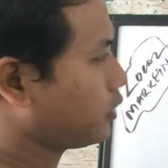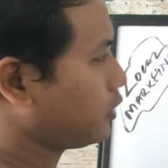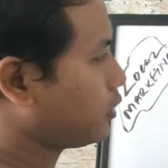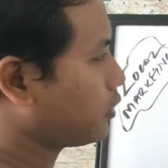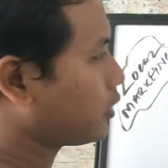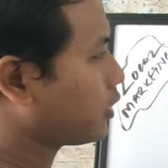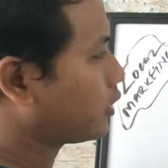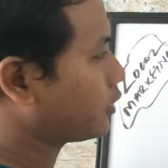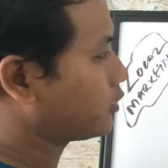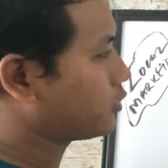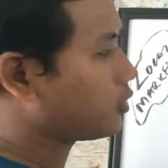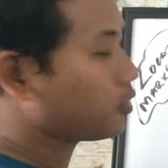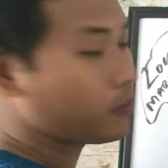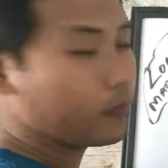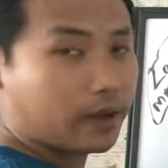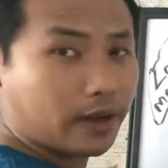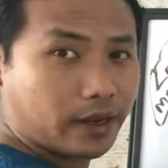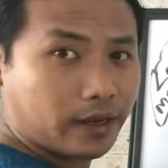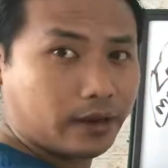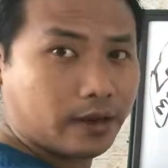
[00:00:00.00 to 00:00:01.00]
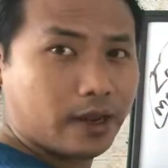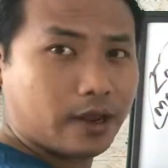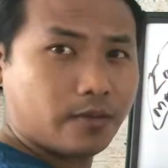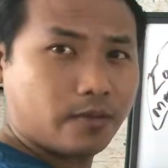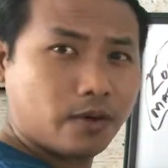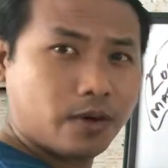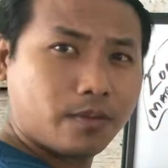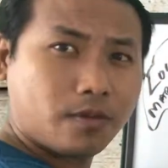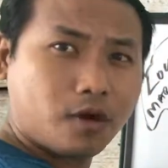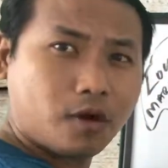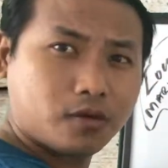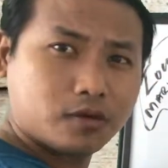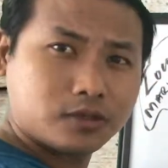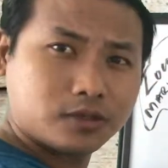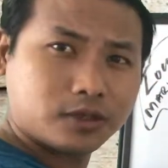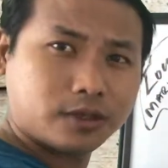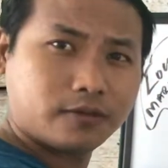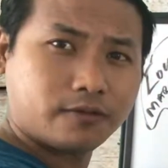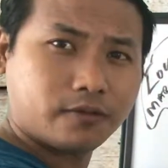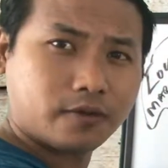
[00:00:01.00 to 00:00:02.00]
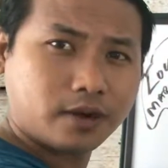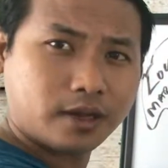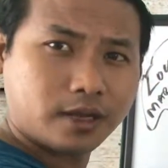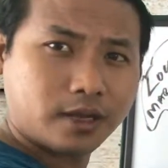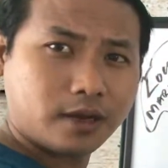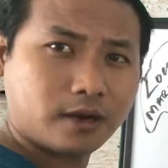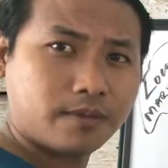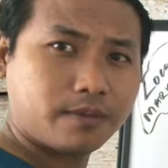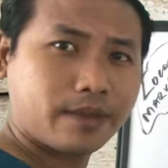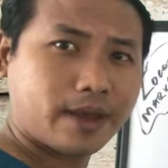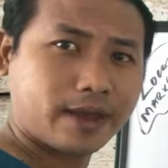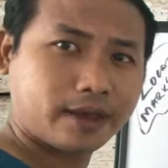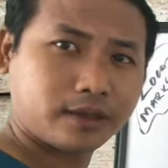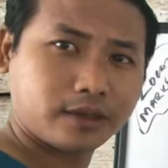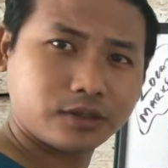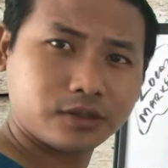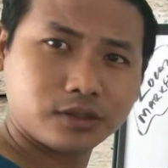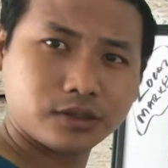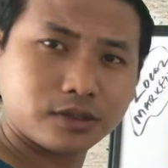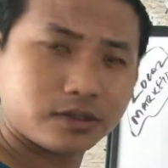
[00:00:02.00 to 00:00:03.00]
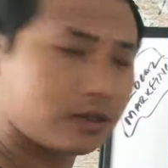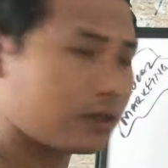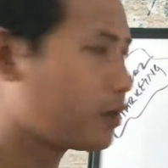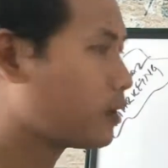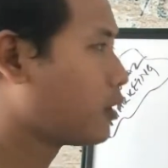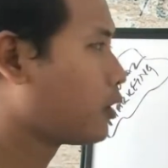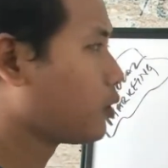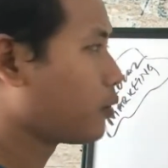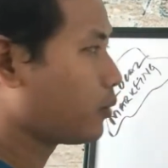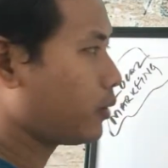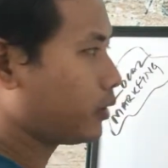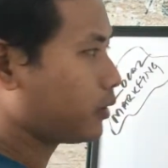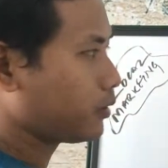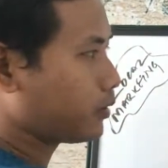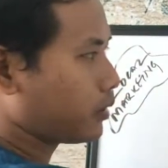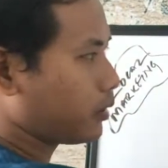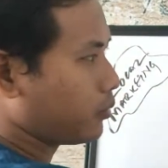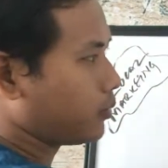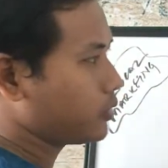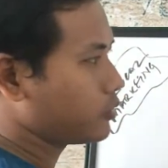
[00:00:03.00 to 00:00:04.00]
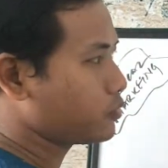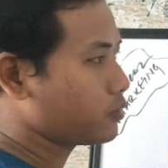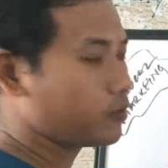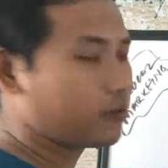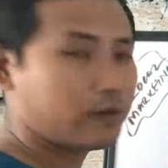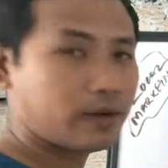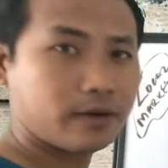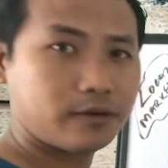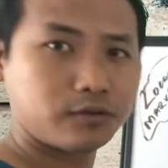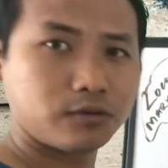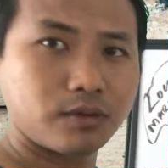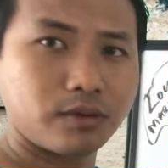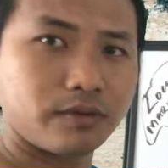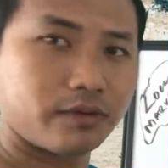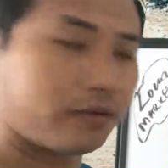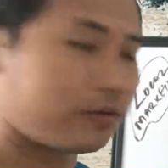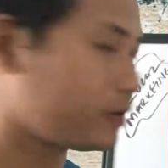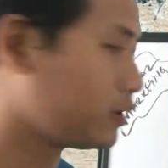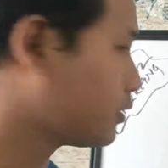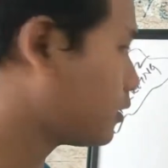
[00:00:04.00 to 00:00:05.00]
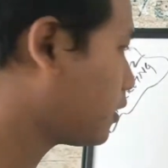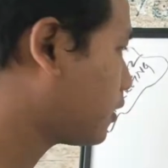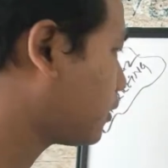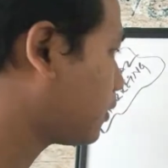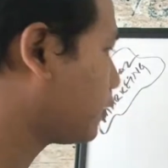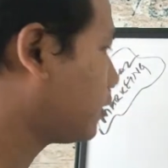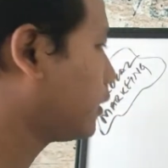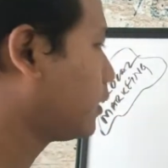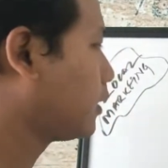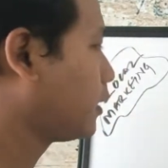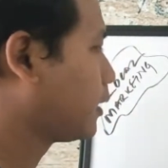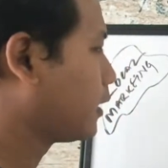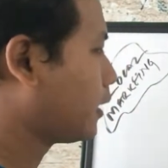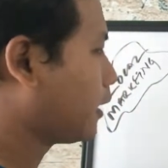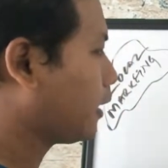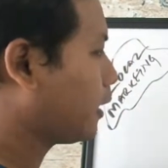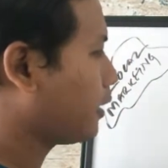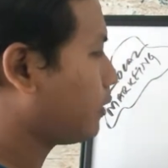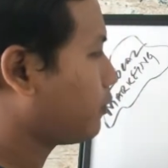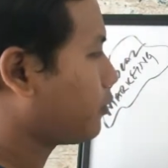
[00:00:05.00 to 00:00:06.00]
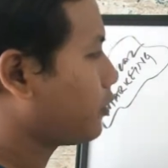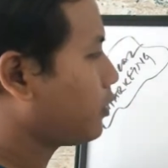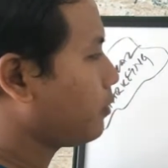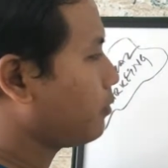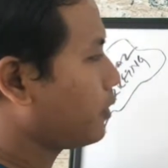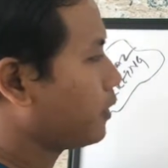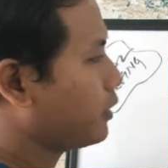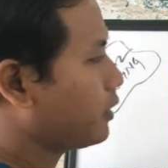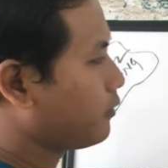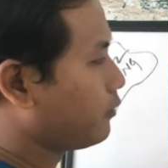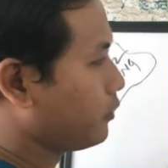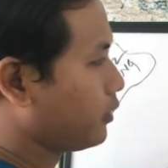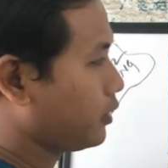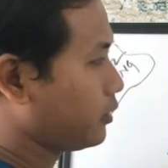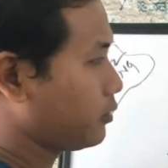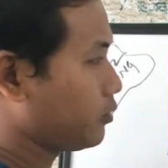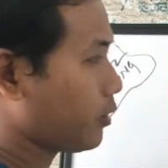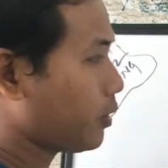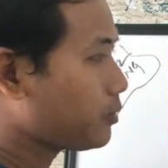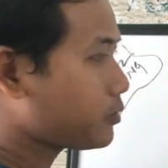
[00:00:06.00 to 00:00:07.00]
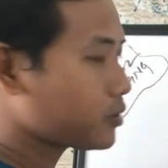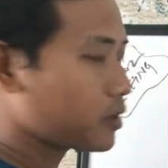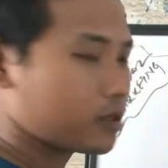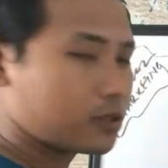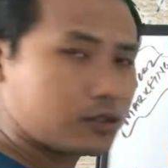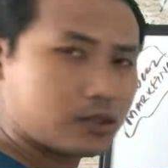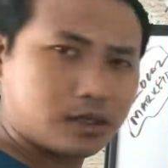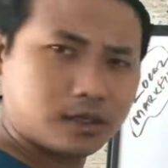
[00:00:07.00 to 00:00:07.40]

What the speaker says: you got domain name web hosting for a year packages with $125 to $150, and pre-made affiliate websites.